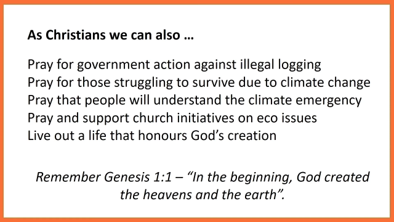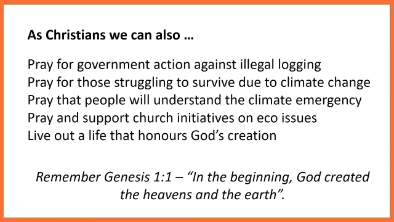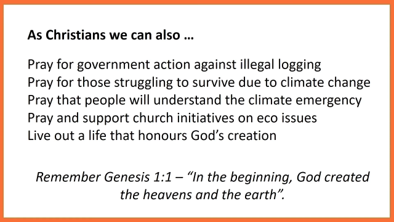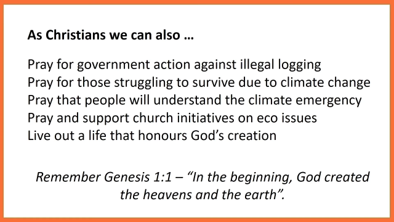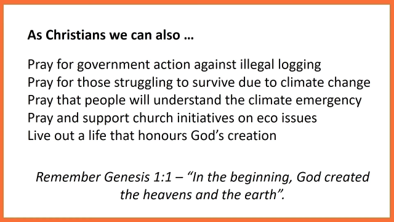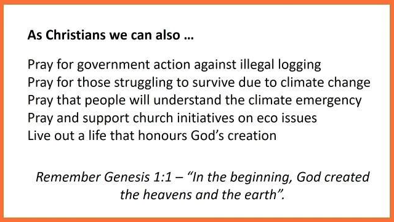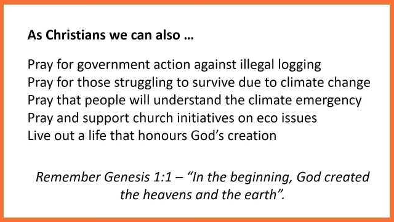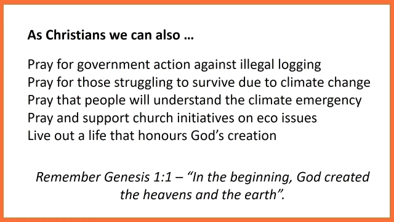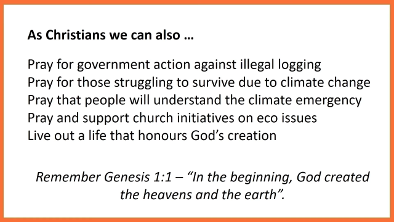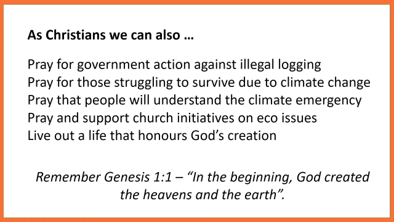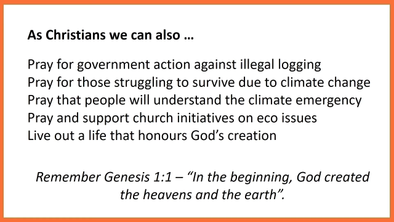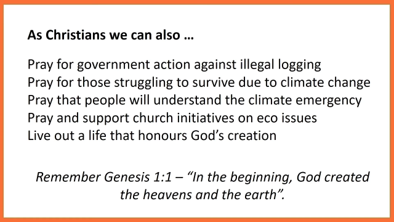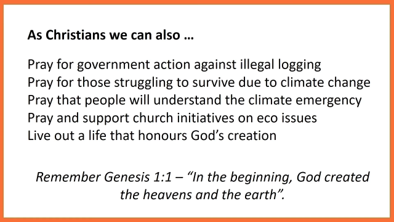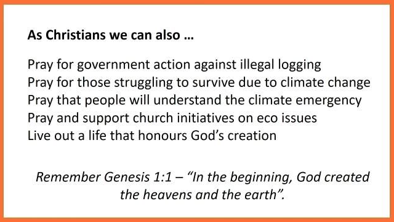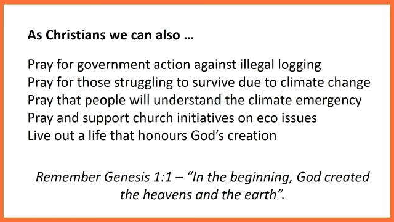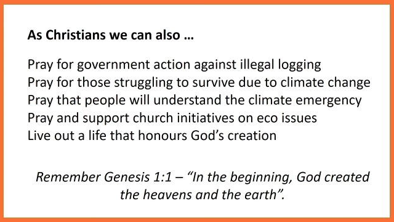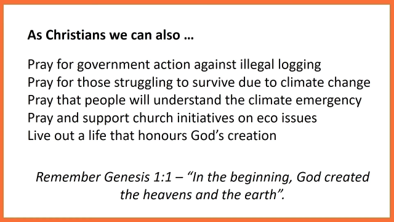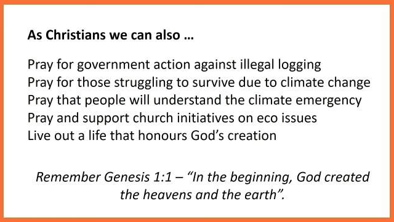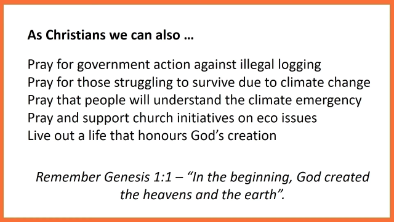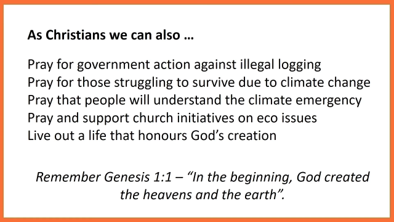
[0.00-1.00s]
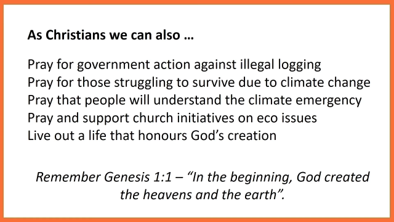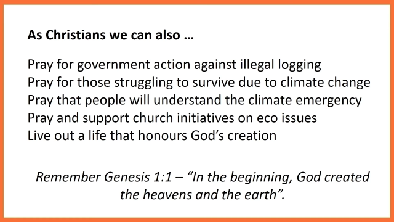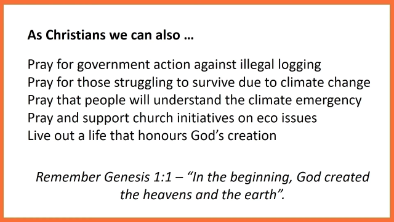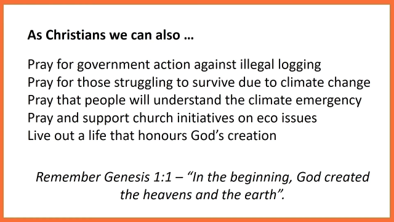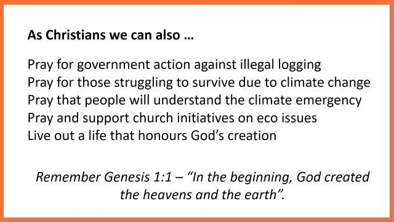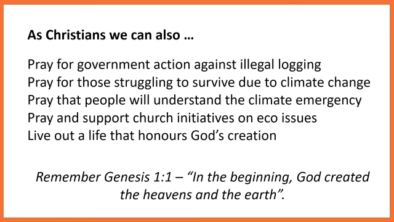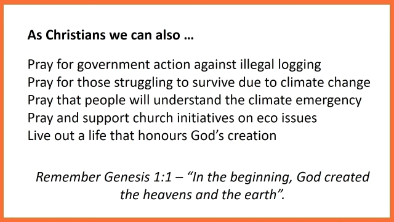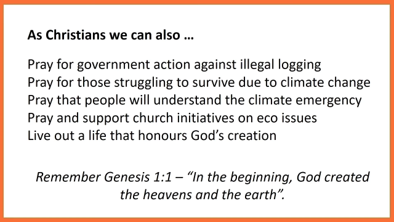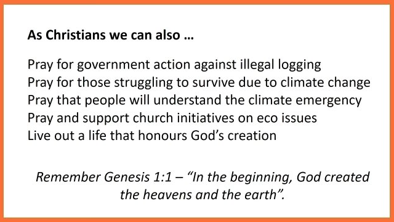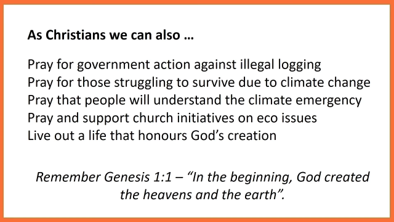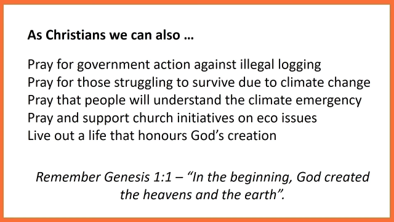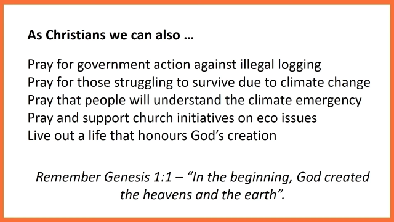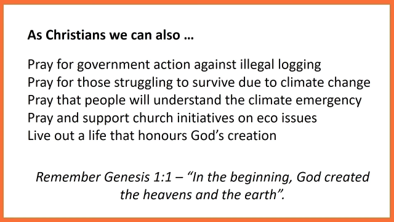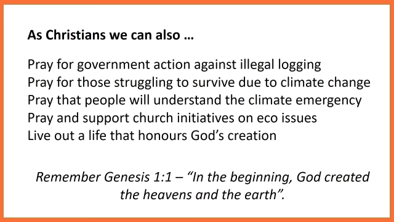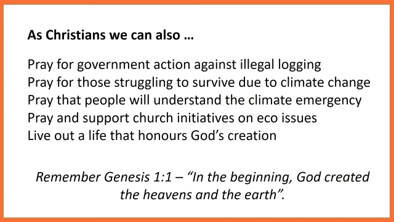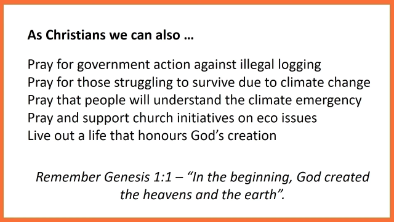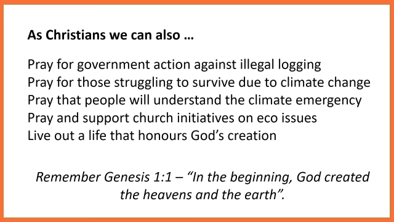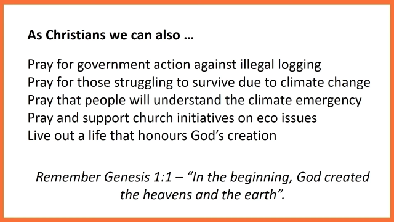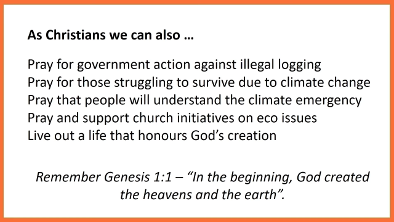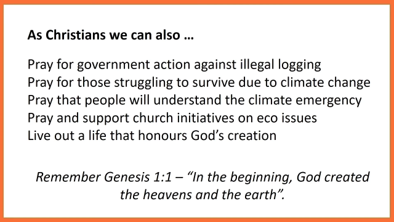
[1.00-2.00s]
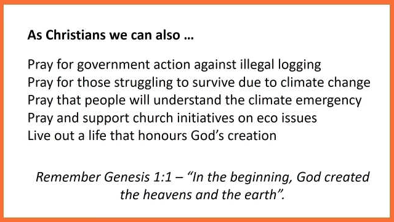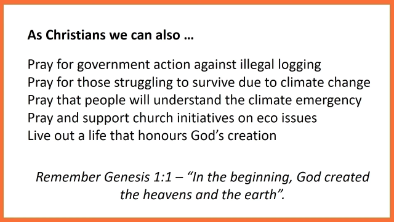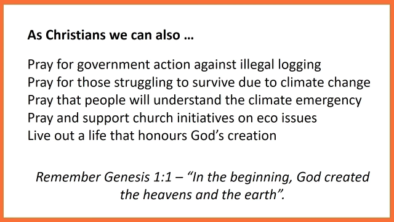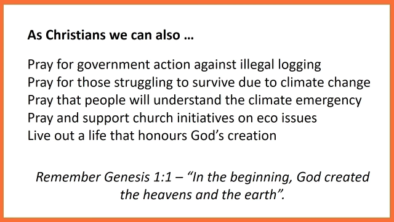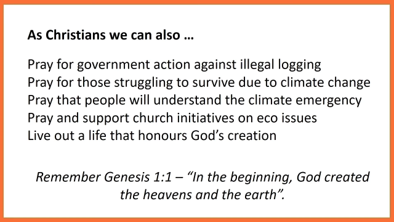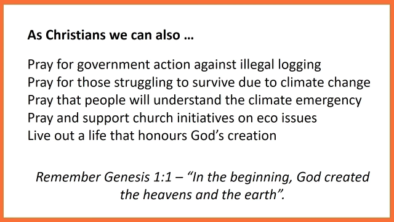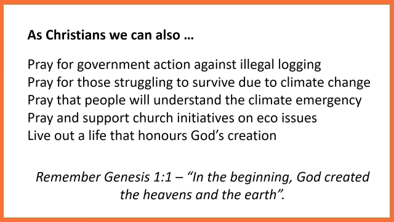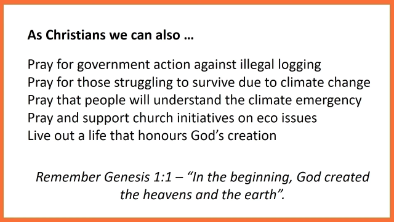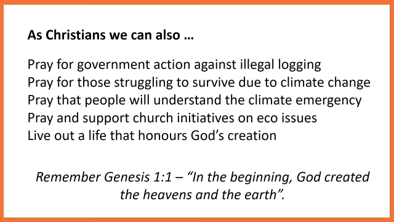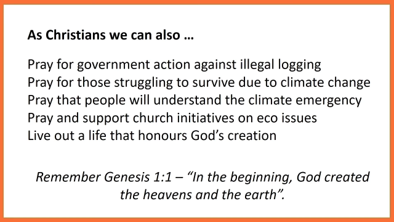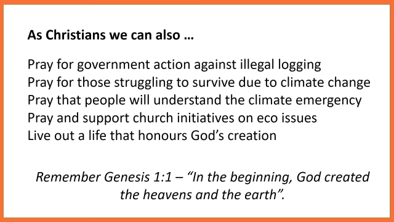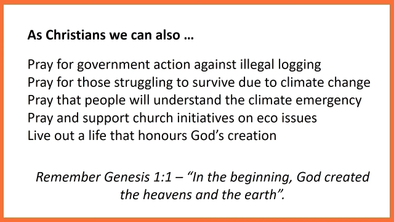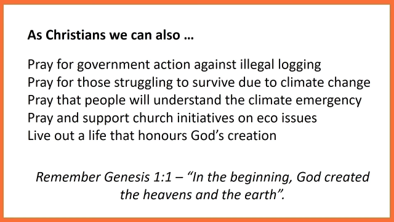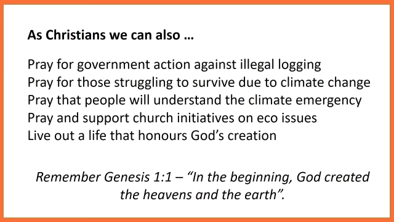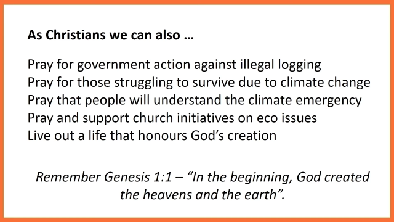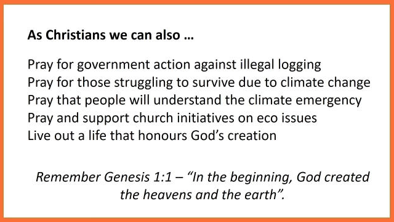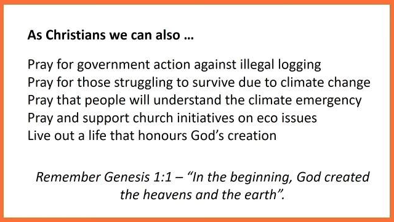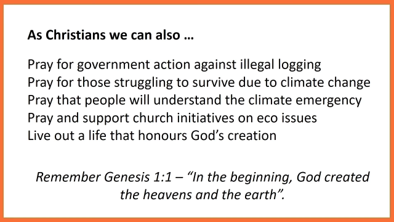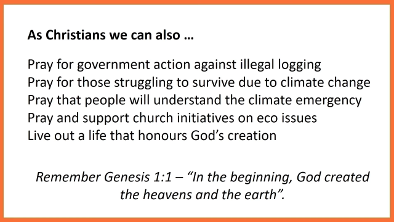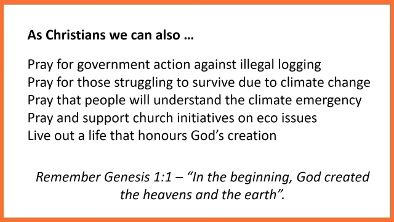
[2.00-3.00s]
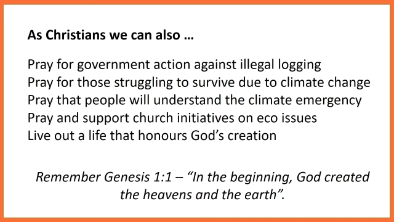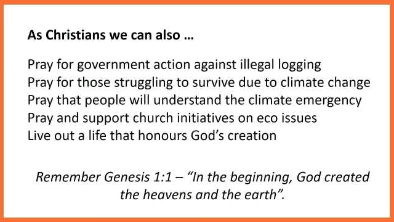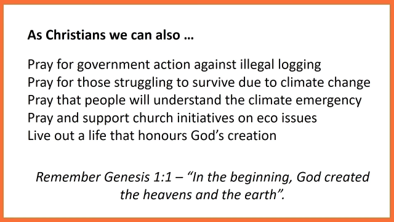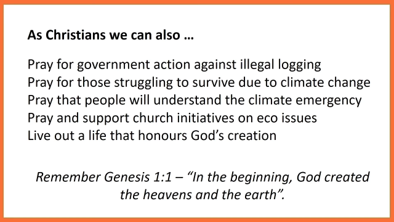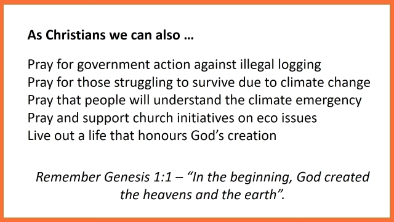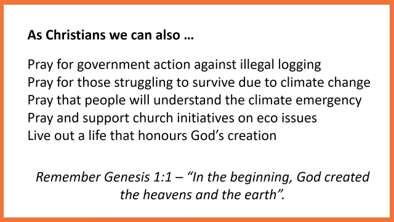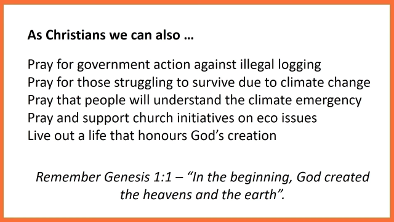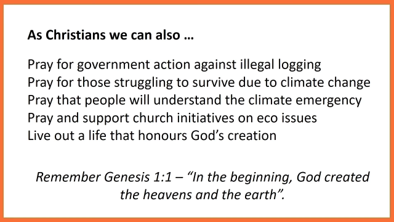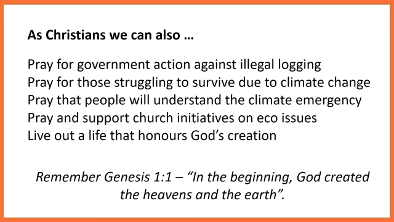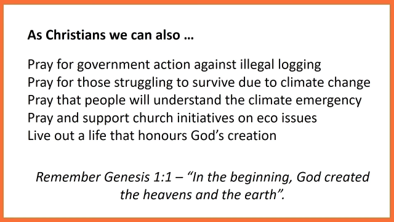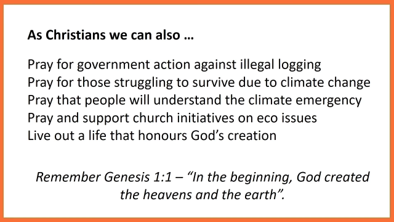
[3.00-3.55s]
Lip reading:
(no speaker visible)